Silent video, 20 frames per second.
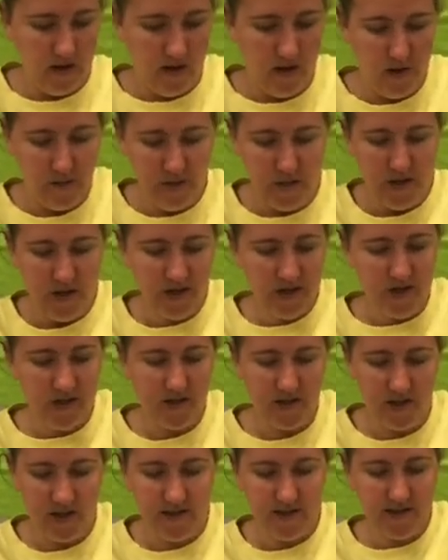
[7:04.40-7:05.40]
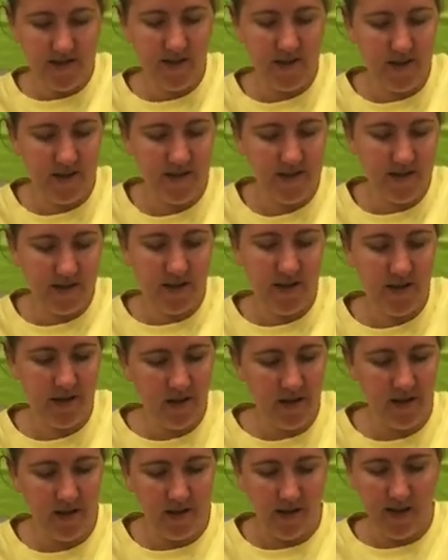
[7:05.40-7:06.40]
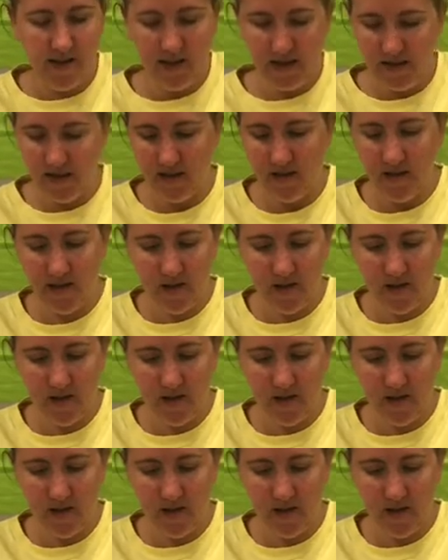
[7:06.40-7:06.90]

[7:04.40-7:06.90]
Make sure that it's nice and clean.